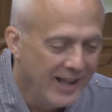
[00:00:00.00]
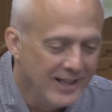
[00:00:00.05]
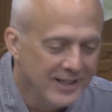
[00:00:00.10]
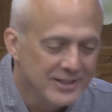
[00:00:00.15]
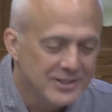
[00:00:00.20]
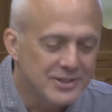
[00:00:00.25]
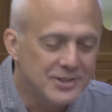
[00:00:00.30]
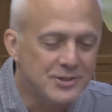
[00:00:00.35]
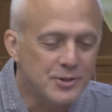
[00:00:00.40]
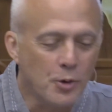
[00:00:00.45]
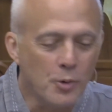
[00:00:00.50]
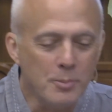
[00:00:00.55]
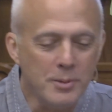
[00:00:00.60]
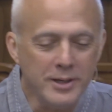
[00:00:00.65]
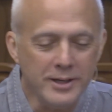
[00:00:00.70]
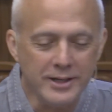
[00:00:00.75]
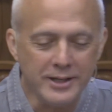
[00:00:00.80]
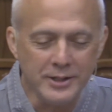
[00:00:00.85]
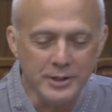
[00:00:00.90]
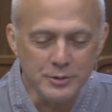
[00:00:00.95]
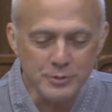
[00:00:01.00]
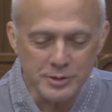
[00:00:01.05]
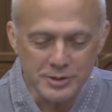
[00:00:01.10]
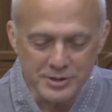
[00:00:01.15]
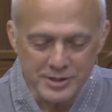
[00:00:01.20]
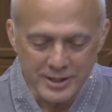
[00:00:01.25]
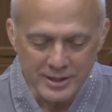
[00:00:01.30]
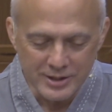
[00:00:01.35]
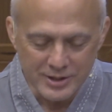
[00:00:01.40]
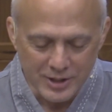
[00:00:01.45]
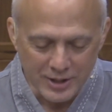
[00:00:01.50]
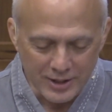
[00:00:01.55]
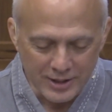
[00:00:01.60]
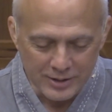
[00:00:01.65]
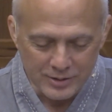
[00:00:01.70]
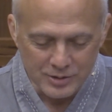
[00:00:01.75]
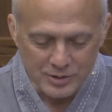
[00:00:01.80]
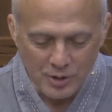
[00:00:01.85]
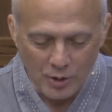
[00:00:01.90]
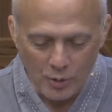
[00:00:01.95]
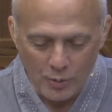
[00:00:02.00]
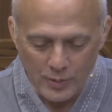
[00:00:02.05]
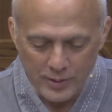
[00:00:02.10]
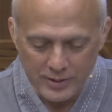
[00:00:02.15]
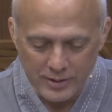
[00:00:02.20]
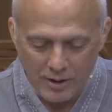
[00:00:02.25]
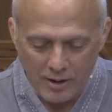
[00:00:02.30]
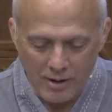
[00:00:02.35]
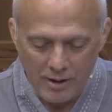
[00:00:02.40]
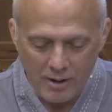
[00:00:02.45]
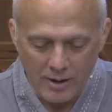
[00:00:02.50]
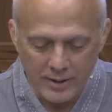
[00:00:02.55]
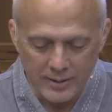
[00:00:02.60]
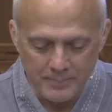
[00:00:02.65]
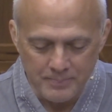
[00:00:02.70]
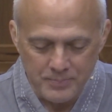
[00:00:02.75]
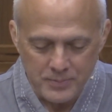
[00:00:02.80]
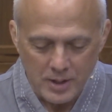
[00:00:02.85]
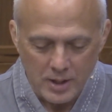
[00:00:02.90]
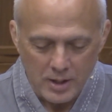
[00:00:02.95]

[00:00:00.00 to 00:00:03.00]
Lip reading: so many interesting things going on.